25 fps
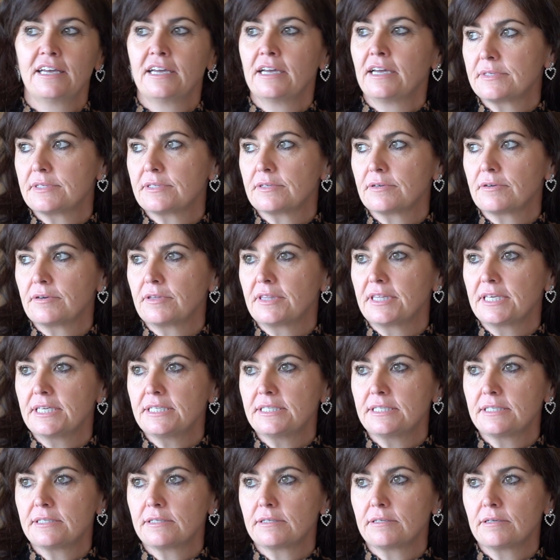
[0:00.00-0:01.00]
So
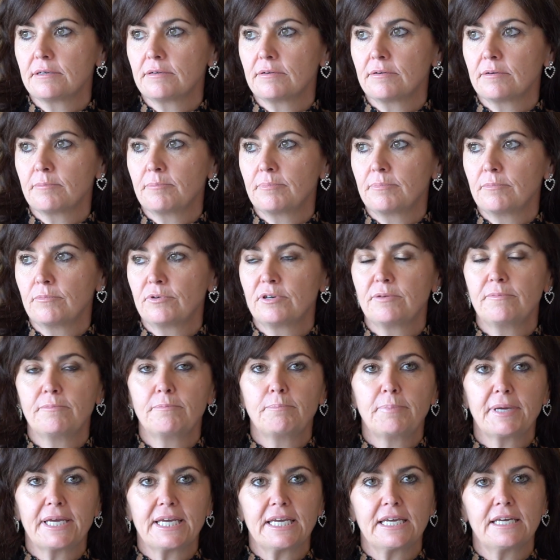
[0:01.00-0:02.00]
this
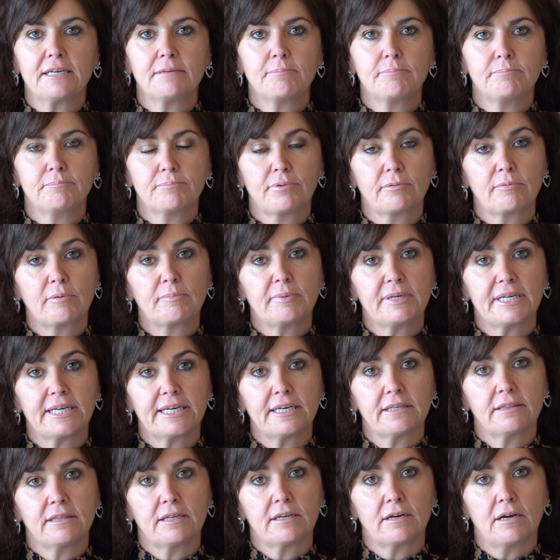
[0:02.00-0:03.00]
would be
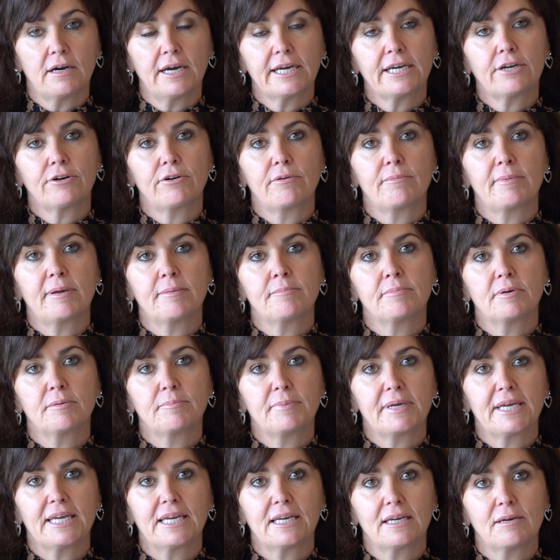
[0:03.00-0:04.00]
probably that I can remember
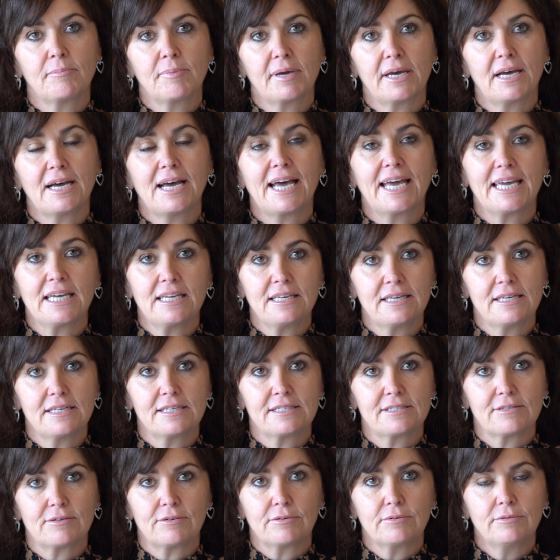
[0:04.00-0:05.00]
being about 8
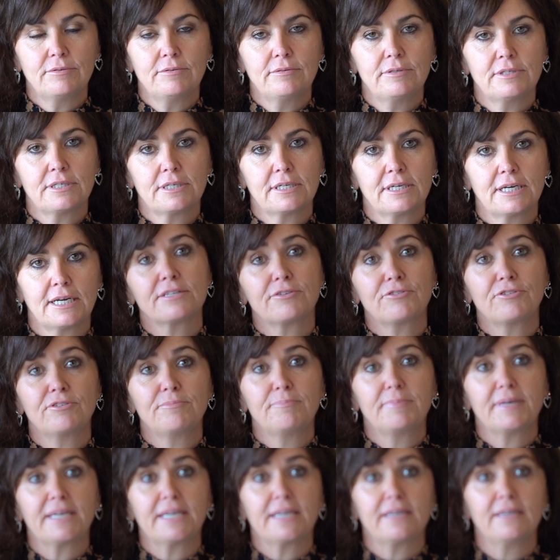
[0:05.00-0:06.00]
years old. It
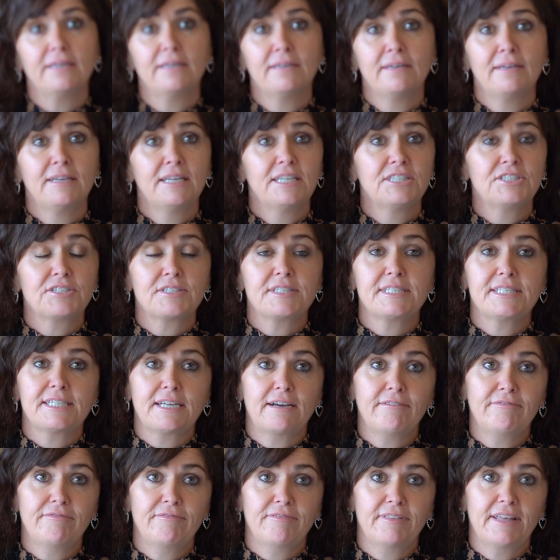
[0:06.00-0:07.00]
could be just
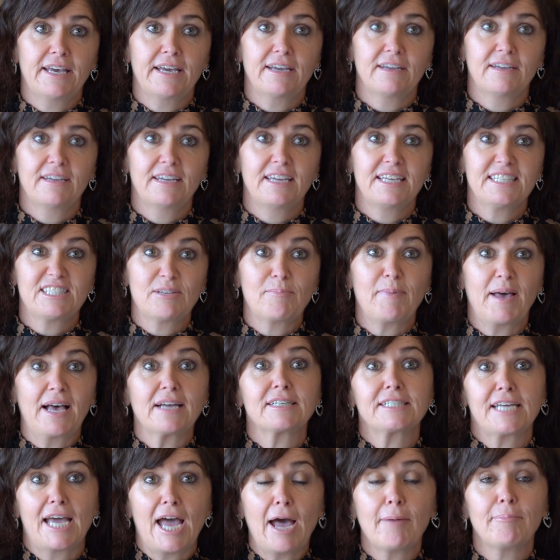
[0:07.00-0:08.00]
stuff that is
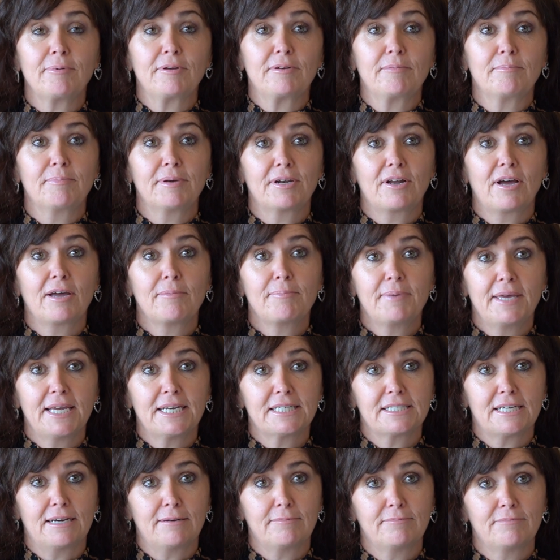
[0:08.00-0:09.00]
about to happen, but I
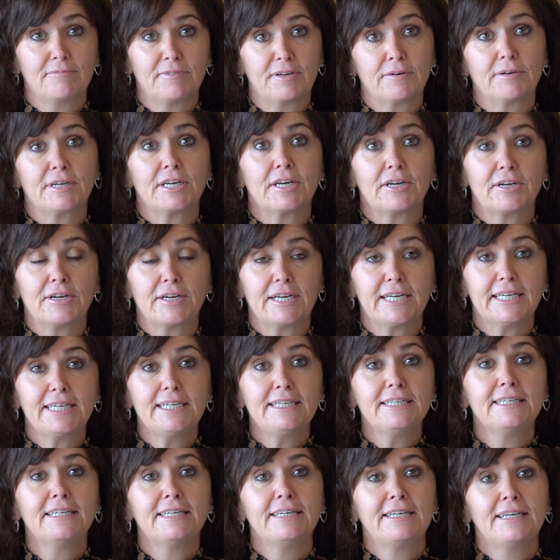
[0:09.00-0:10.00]
picked up very
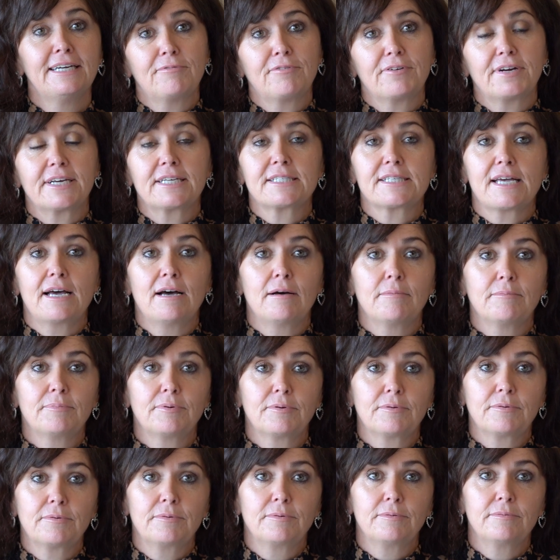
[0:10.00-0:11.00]
early. For
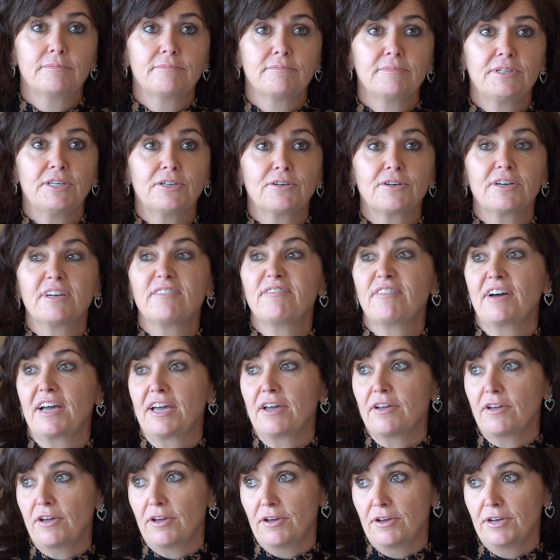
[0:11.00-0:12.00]
example, if
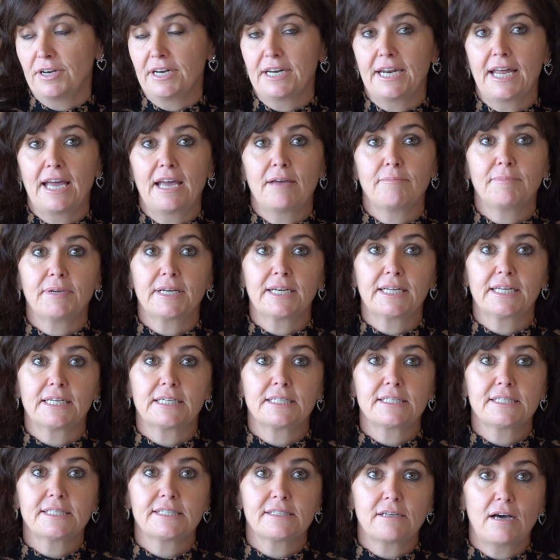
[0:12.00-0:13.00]
I heard an
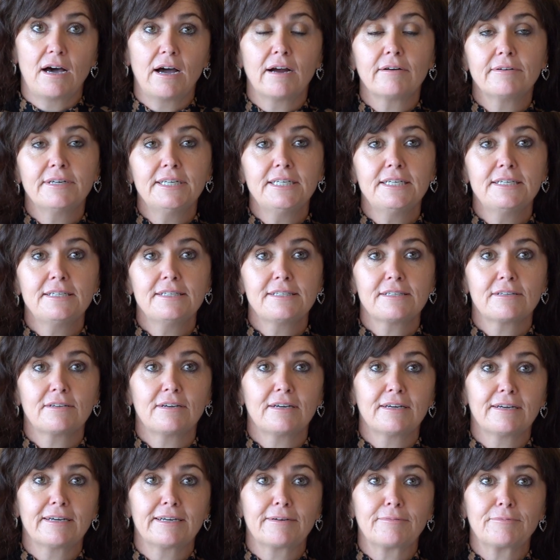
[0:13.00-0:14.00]
ambulance sirens,
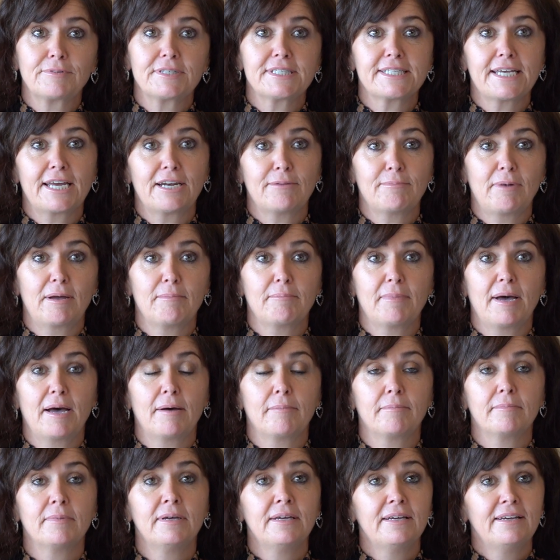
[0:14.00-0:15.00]
I would say to my
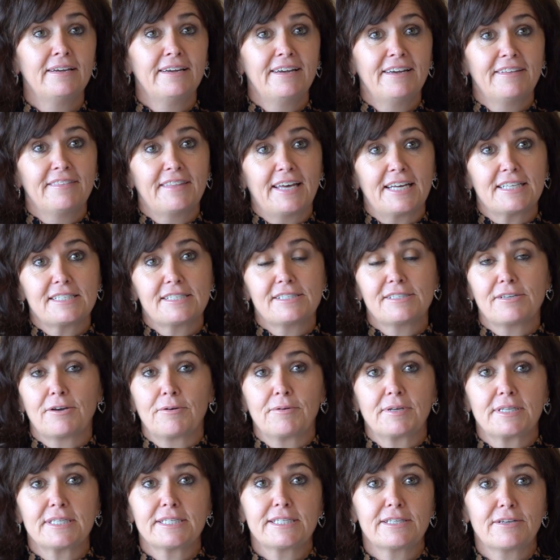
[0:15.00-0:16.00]
mum, that's
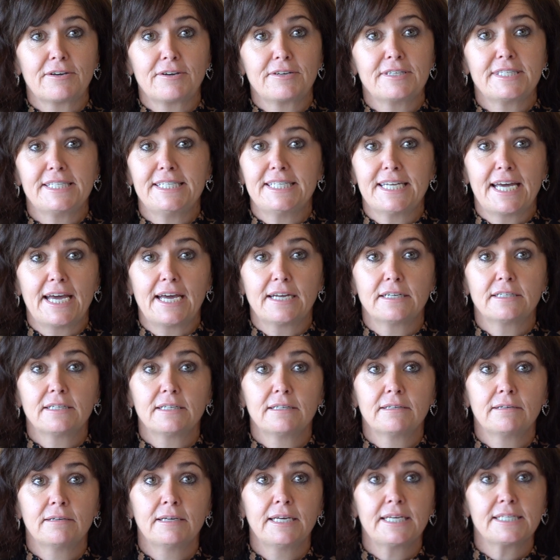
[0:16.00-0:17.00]
so-and-so's dad,
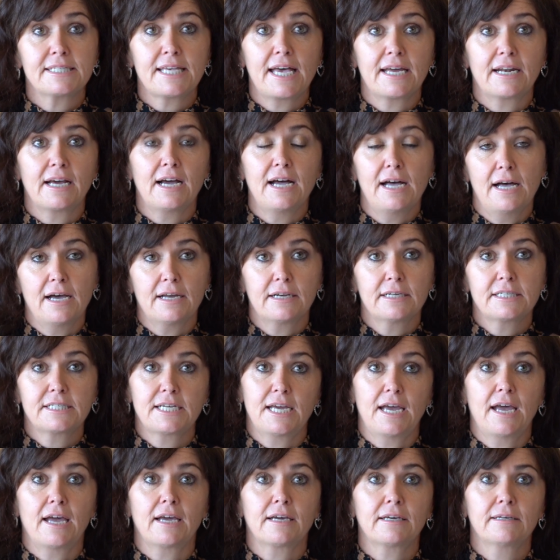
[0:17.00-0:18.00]
he's had a heart
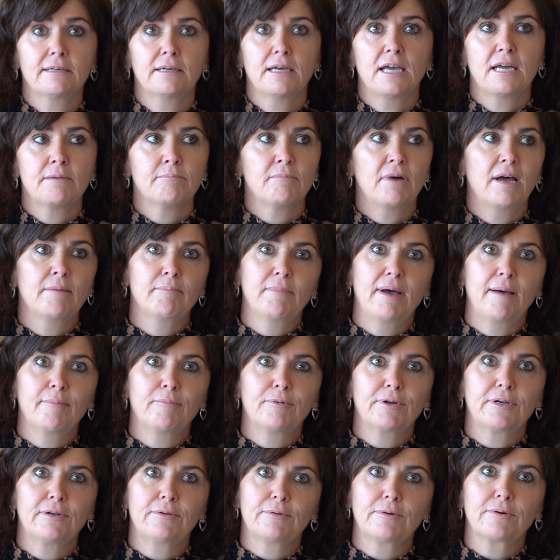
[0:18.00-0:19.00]
attack. And my
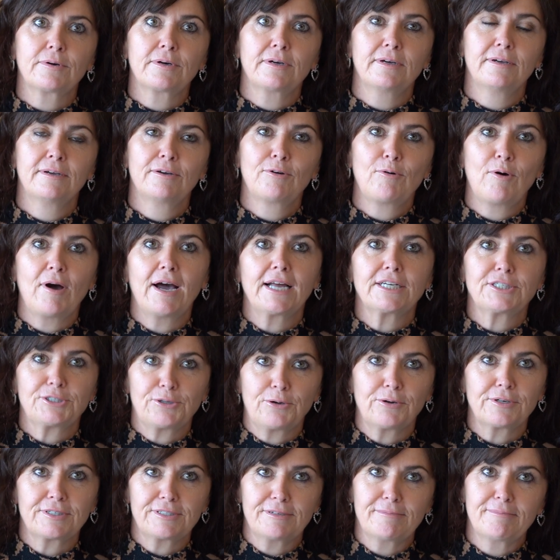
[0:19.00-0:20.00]
mum would look quite
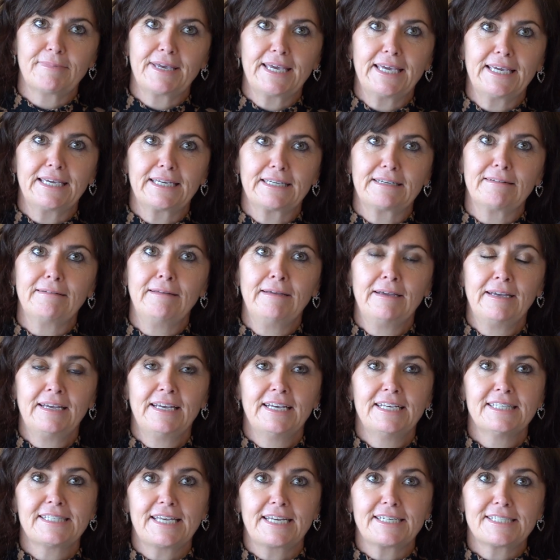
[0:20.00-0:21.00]
shocked at me and
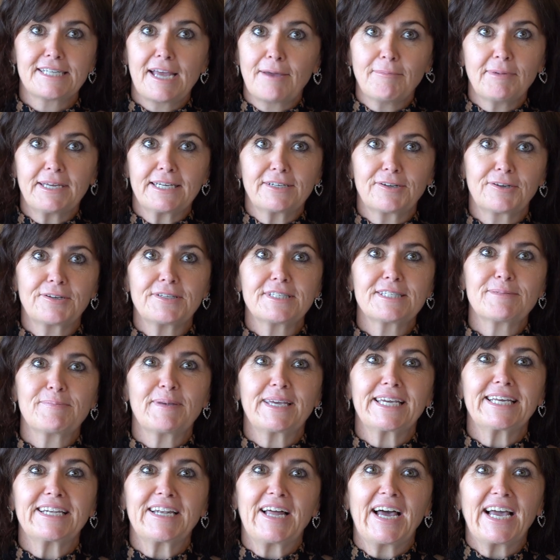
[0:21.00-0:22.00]
say, Tammy, don't
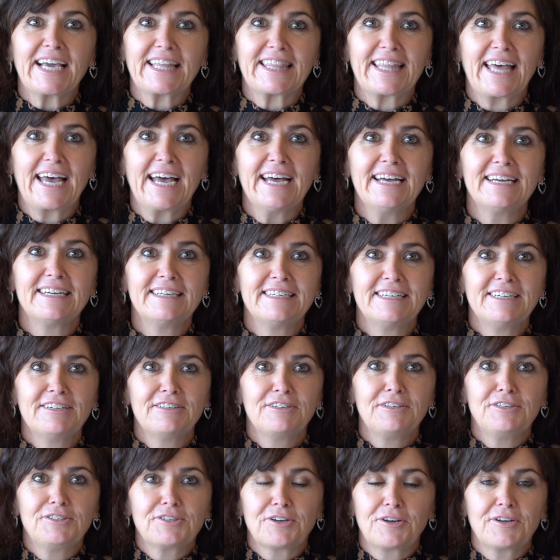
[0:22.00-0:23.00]
speak like that,
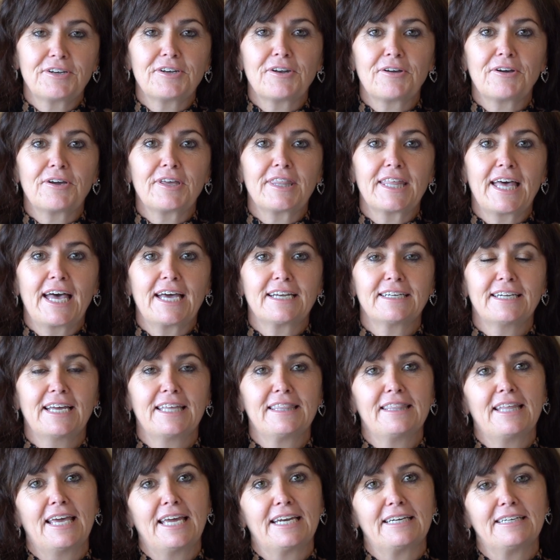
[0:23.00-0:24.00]
you don't know that.
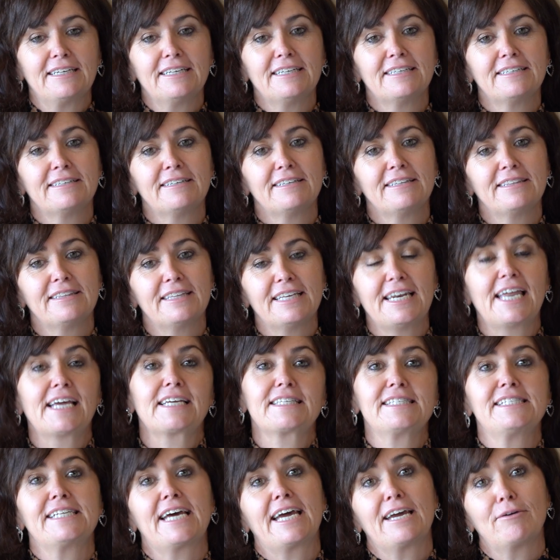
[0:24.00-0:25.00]
And then the
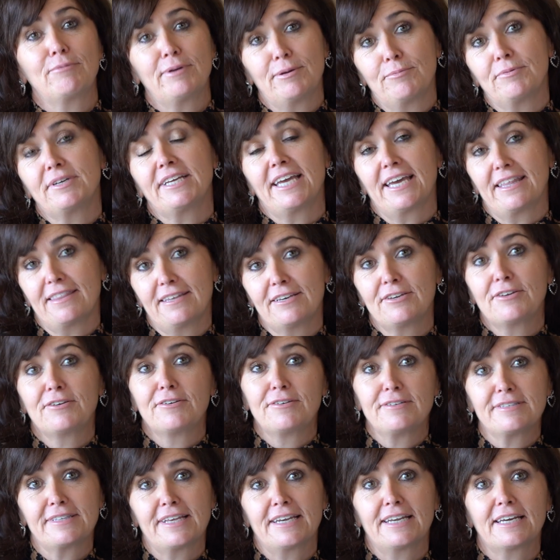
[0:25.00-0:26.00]
next day we would get the
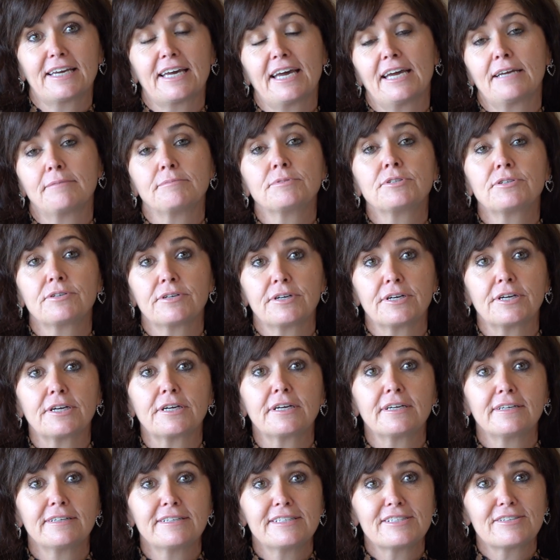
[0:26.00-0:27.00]
news that it came
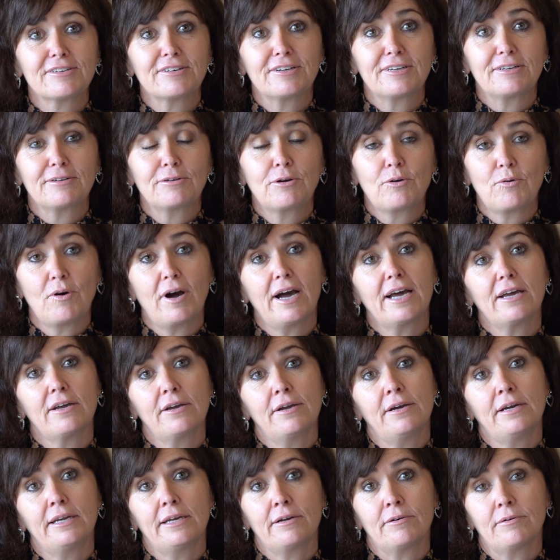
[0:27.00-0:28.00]
true. So
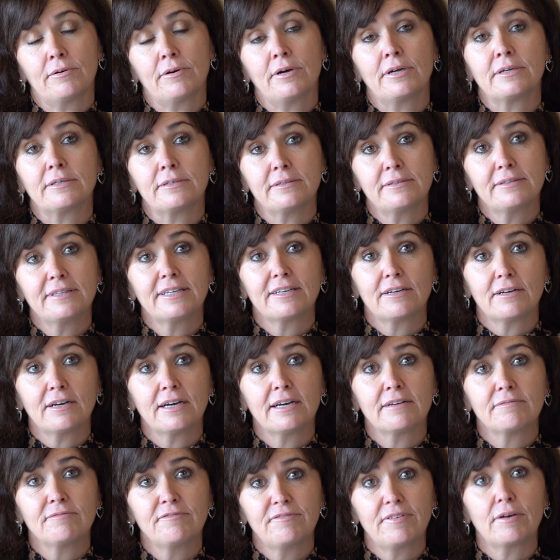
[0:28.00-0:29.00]
quite earlier on that
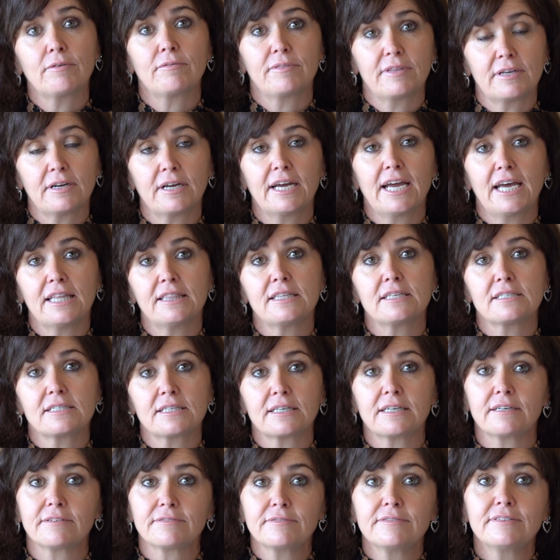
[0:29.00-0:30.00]
I felt that I had this
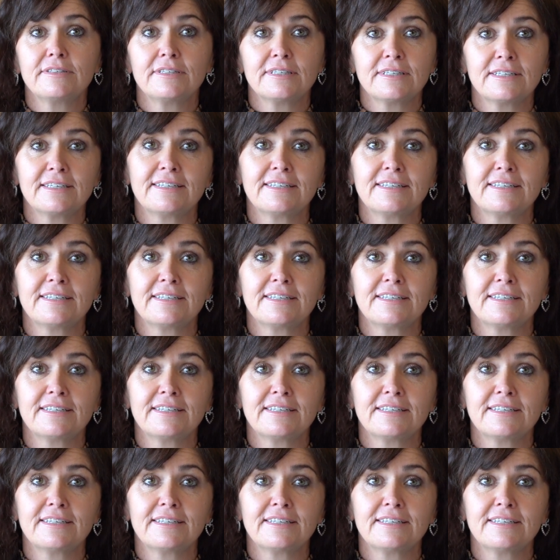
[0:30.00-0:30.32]
gift.